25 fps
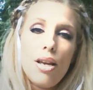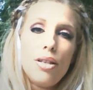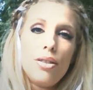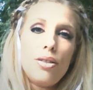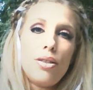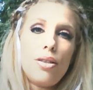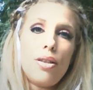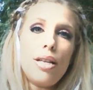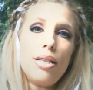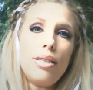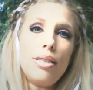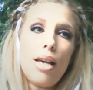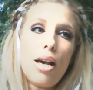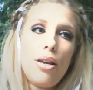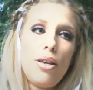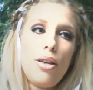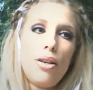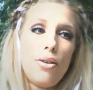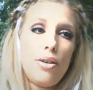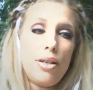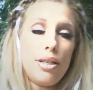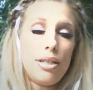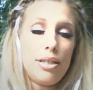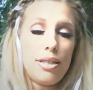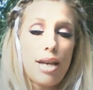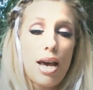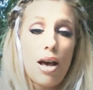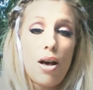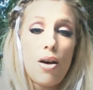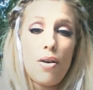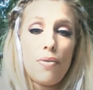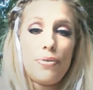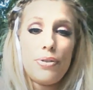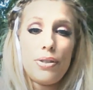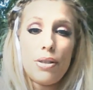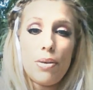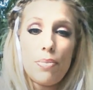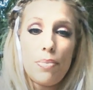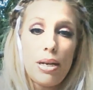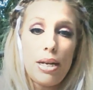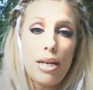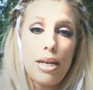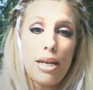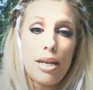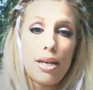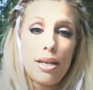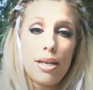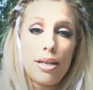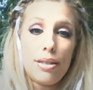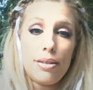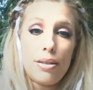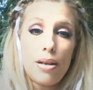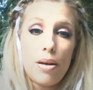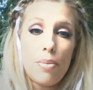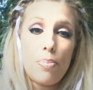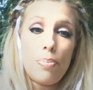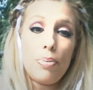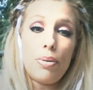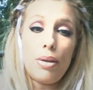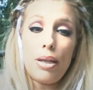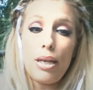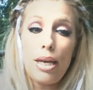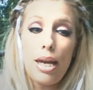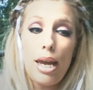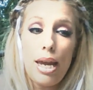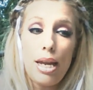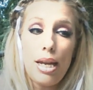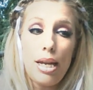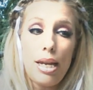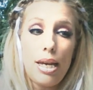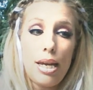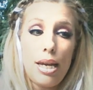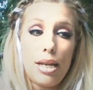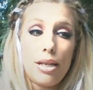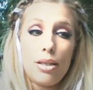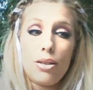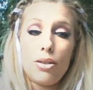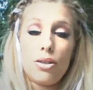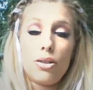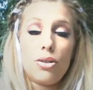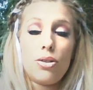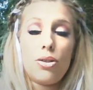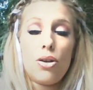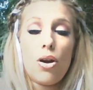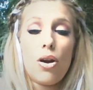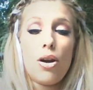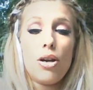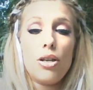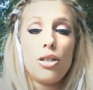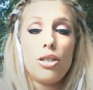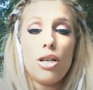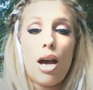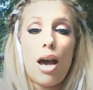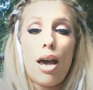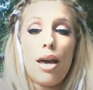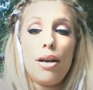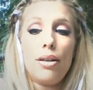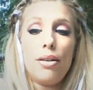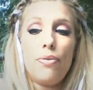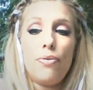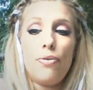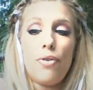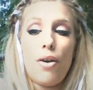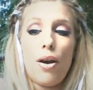So that's how you can tell if somebody is a Pleiadian star child